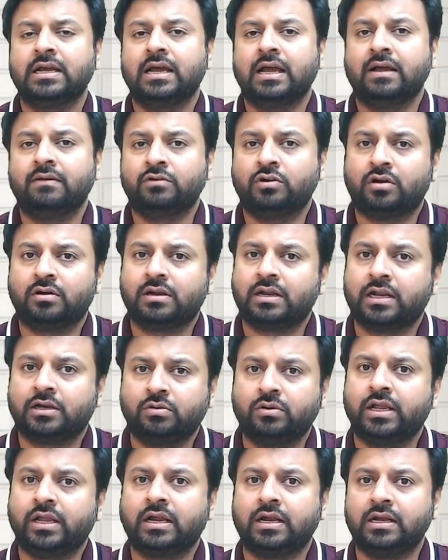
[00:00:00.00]
I would not like
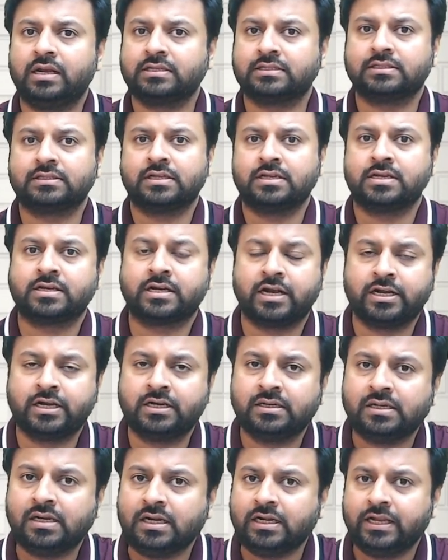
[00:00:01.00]
to take unnecessary credit.
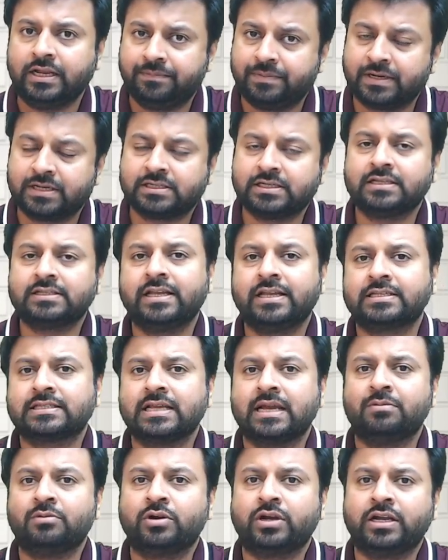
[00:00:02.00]
He purchased the
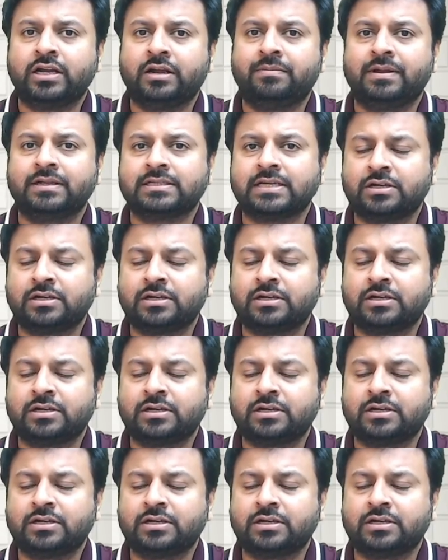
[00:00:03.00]
exam oriented batch.